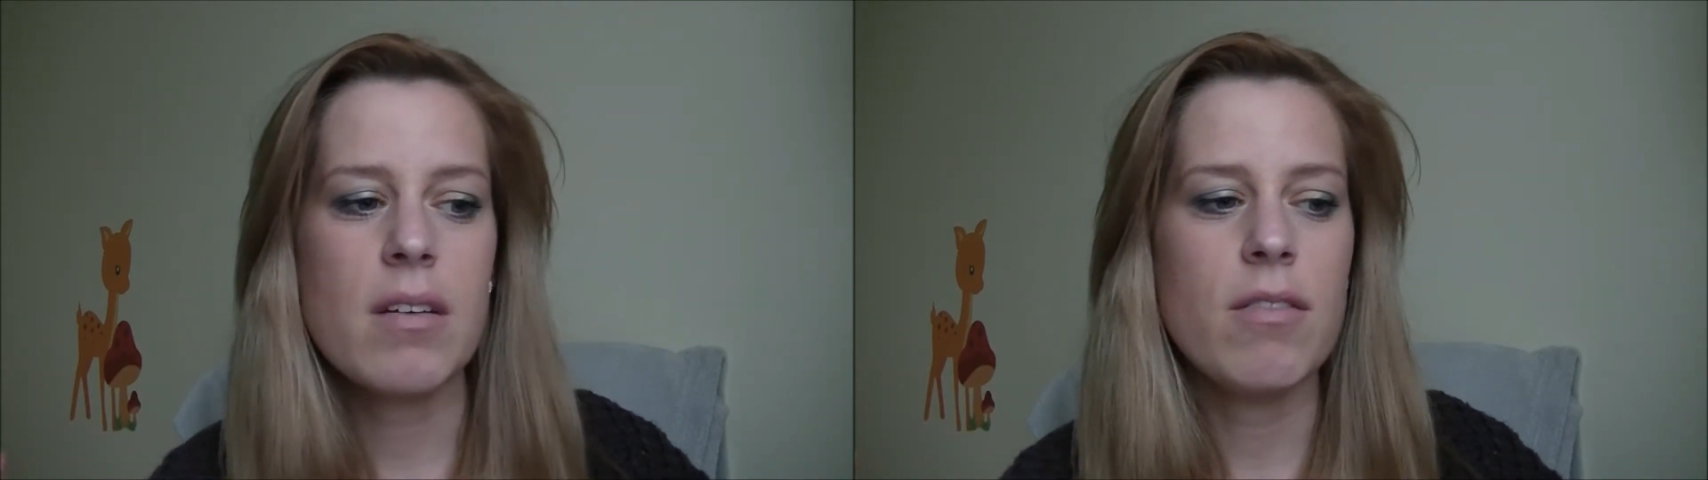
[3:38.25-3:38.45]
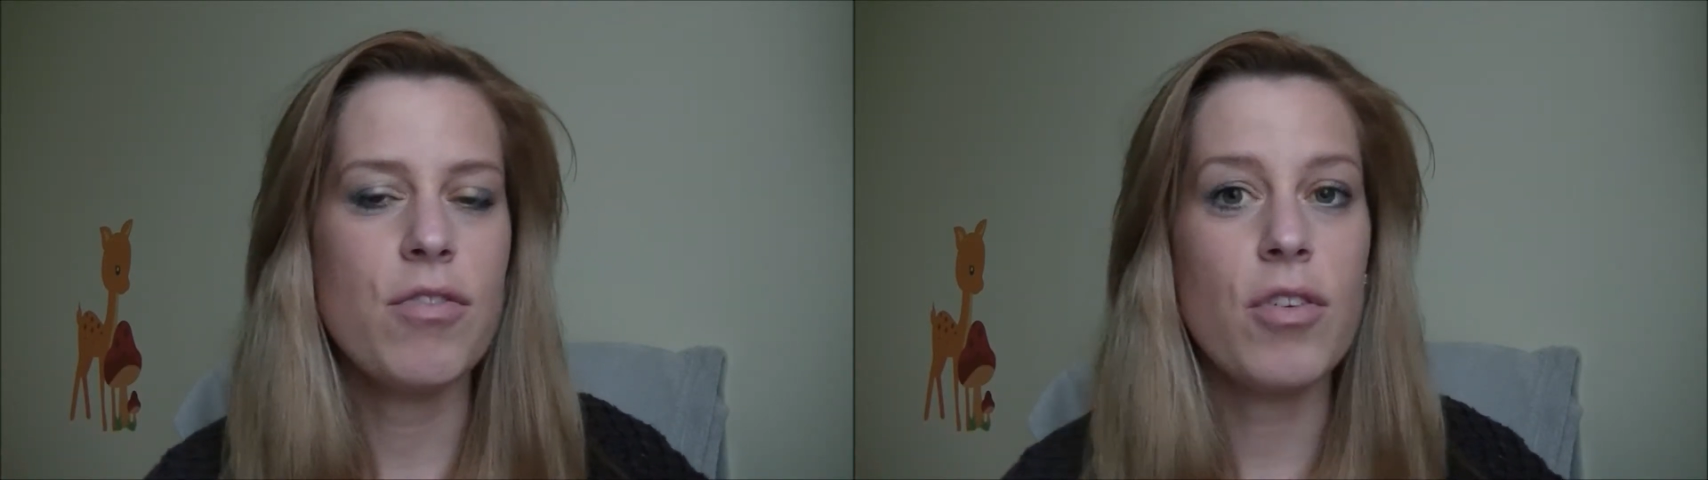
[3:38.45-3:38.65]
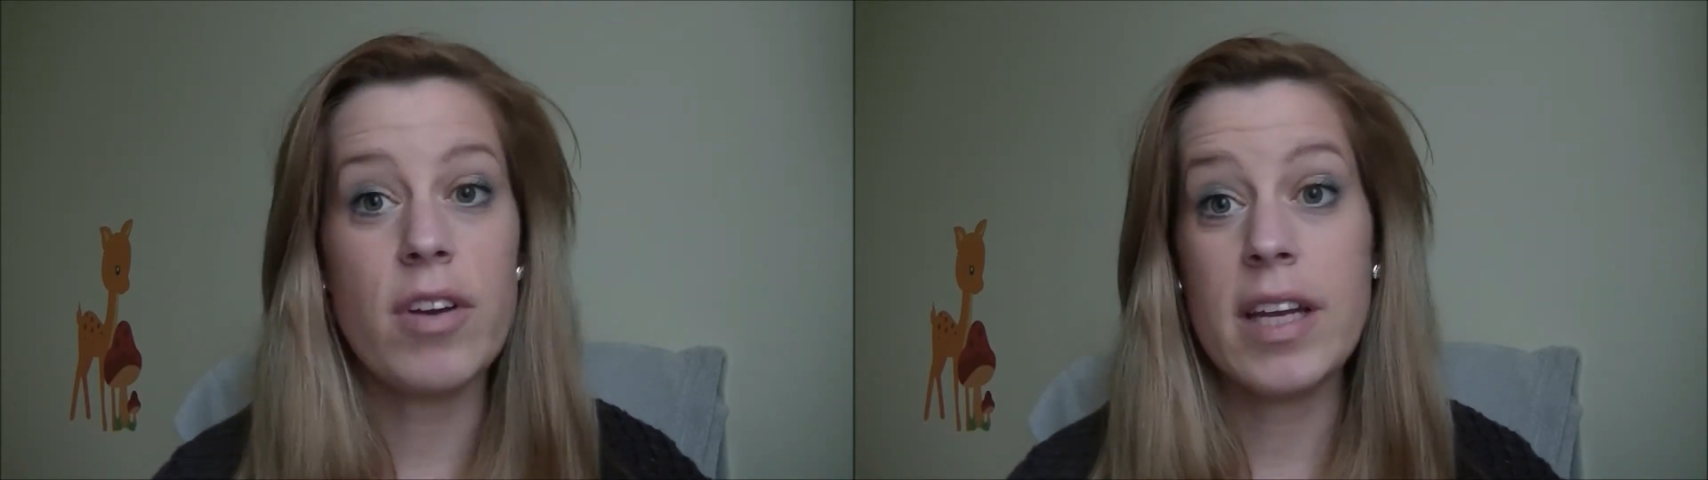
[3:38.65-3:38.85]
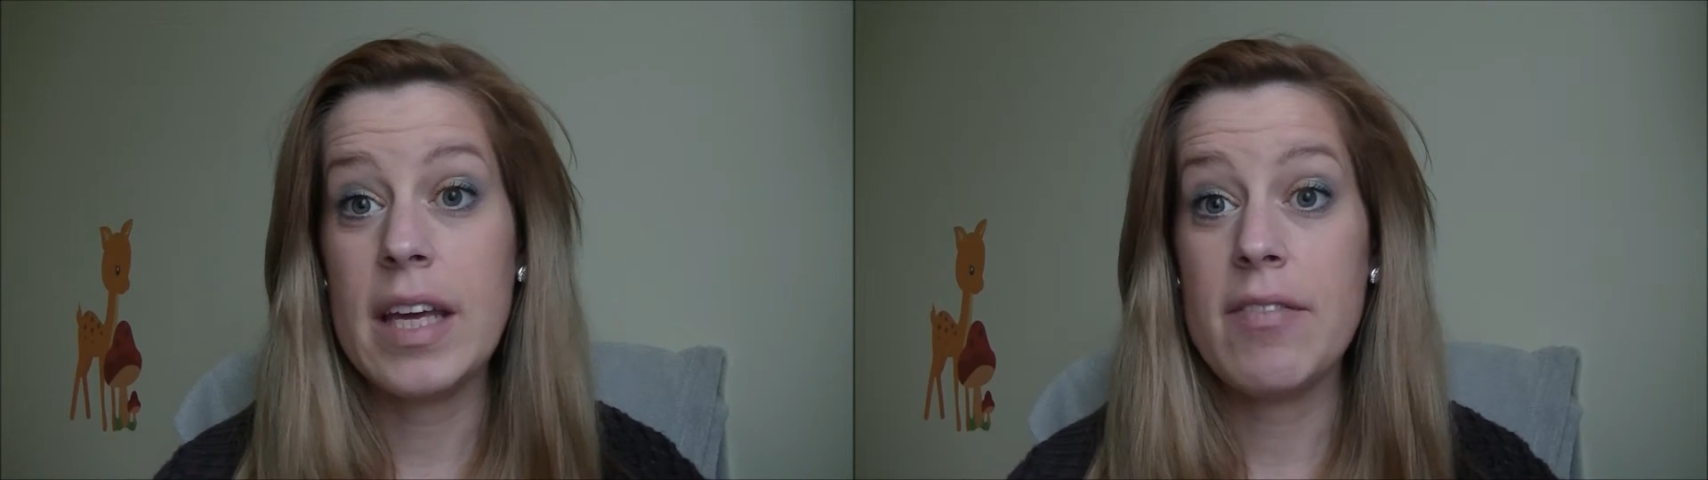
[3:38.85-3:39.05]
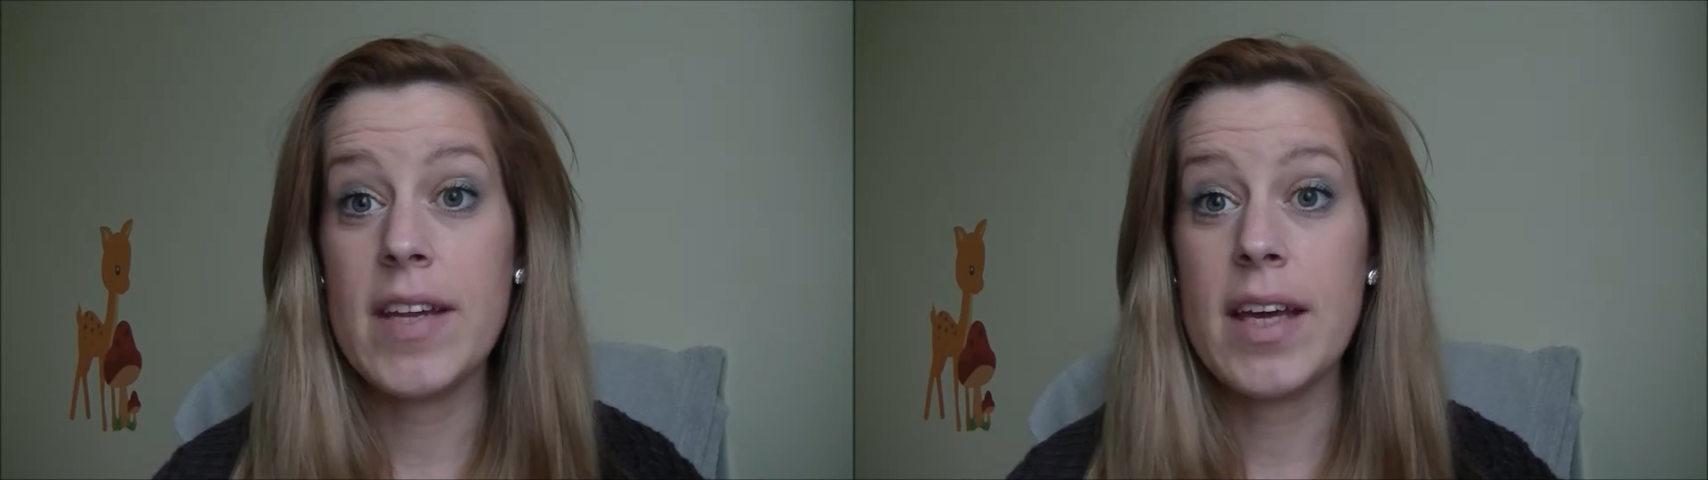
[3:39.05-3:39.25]
for an
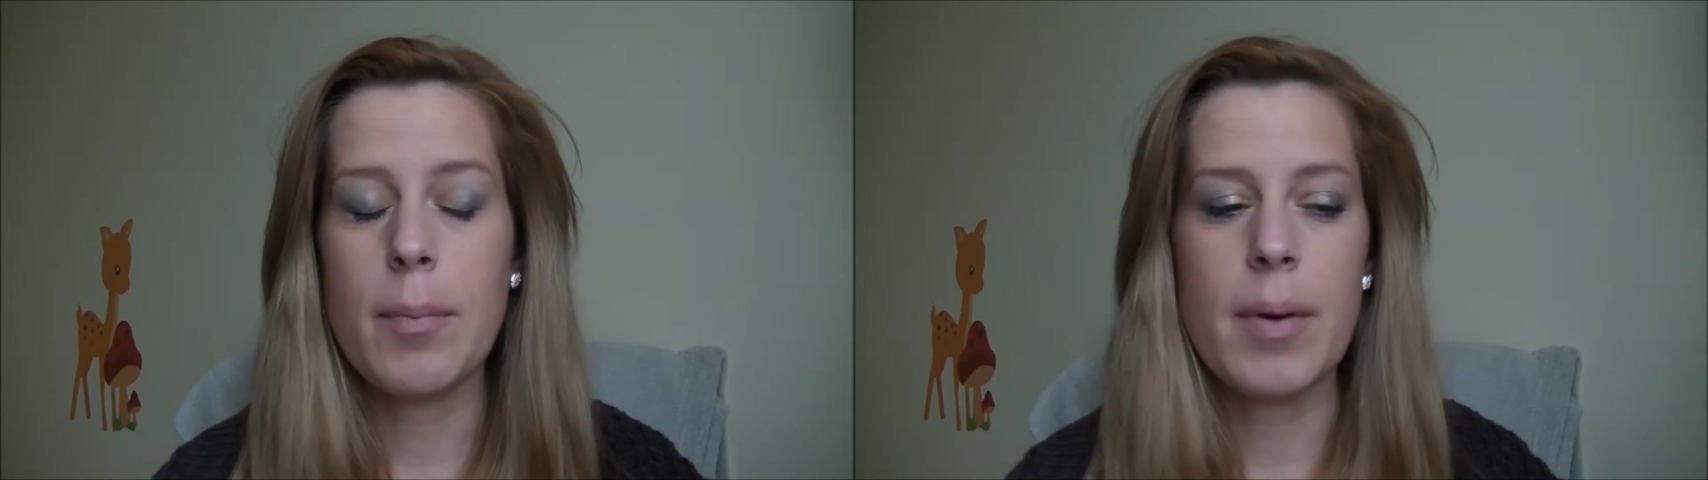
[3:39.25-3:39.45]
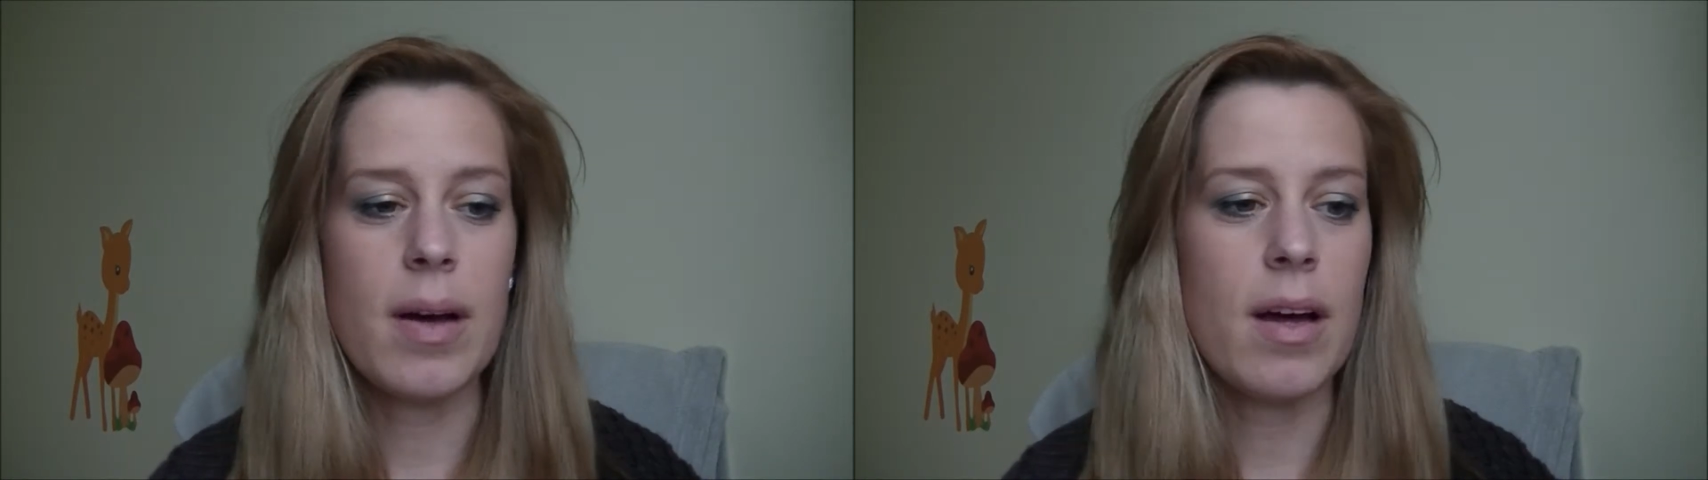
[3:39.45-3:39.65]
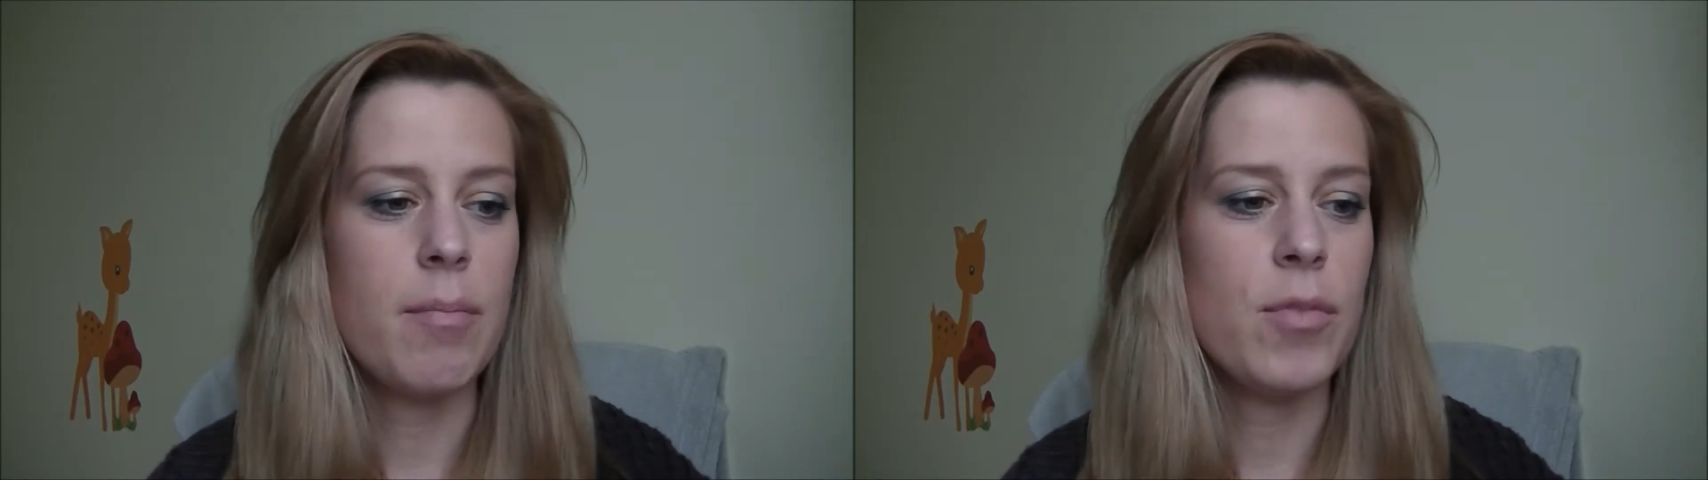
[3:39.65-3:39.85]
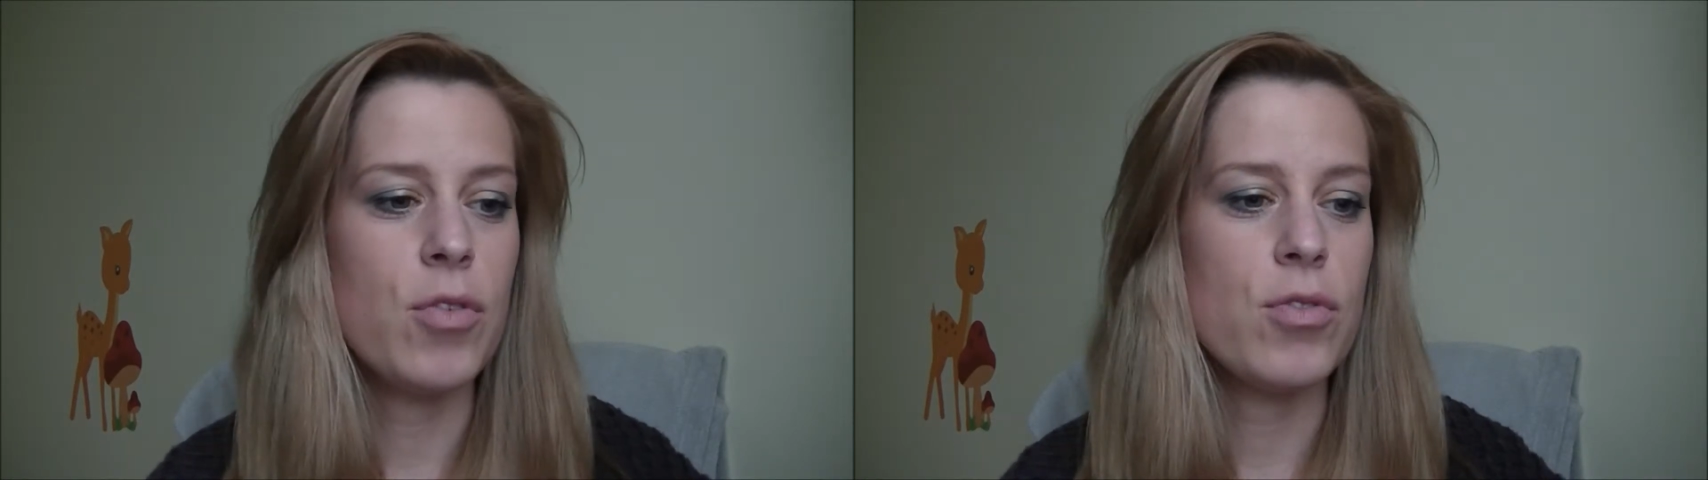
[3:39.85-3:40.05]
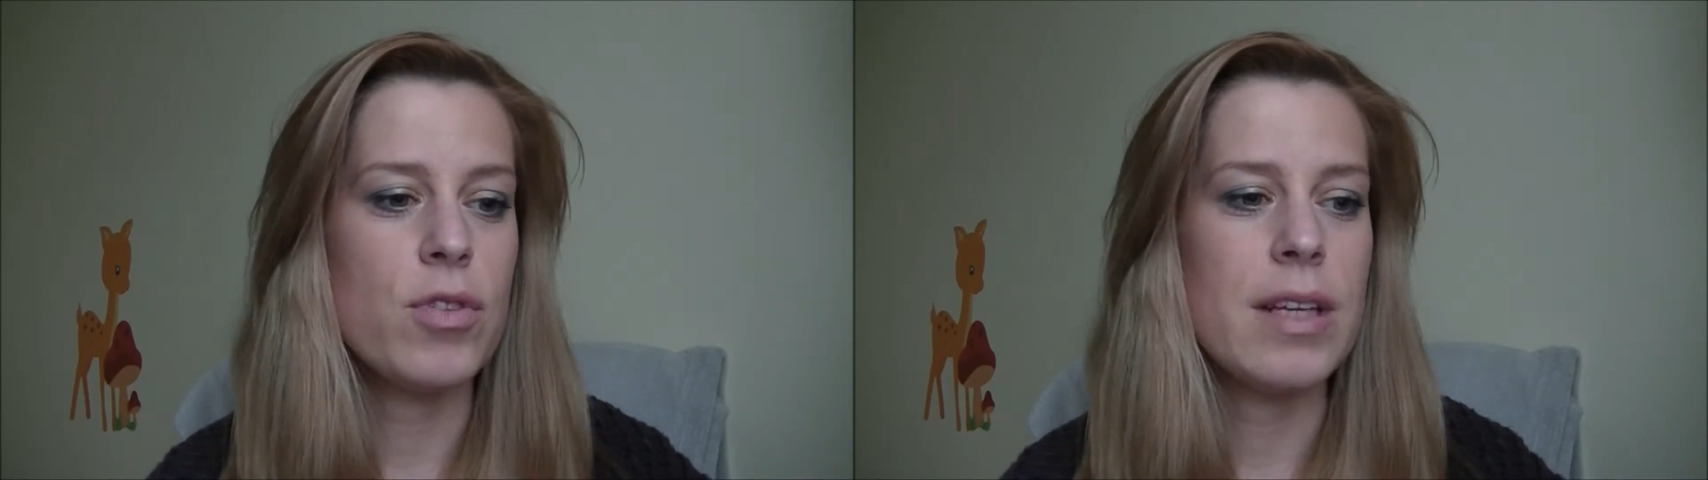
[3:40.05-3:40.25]
evening, but I'm not